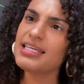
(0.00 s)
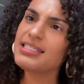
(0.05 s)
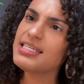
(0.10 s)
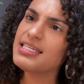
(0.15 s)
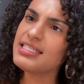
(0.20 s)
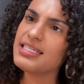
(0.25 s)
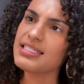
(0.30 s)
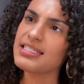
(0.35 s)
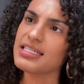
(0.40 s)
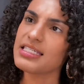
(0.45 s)

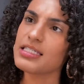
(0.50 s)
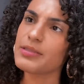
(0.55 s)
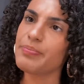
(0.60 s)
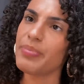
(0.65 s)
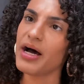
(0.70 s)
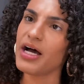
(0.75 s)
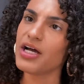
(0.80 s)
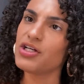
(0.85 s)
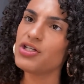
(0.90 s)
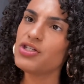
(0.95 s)
this is a
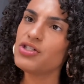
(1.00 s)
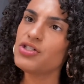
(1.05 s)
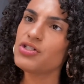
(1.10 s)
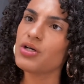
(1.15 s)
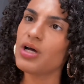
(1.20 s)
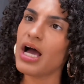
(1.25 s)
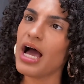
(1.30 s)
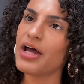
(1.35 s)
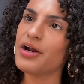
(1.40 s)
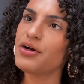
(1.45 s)
sponge.
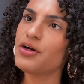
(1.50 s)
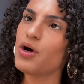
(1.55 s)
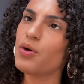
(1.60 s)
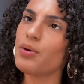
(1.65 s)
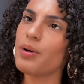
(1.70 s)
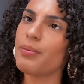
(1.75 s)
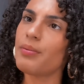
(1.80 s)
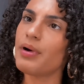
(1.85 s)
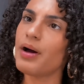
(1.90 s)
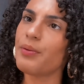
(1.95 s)
I don't
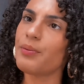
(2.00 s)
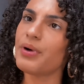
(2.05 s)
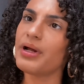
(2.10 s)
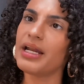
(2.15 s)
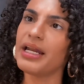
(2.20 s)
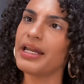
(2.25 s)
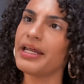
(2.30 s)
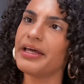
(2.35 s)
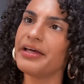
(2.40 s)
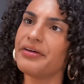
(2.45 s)
know what
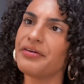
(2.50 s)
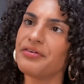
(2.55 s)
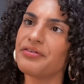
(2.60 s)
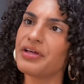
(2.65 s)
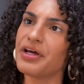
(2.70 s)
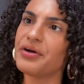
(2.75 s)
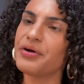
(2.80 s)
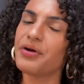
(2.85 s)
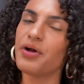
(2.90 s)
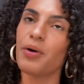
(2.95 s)
it is. I don't know,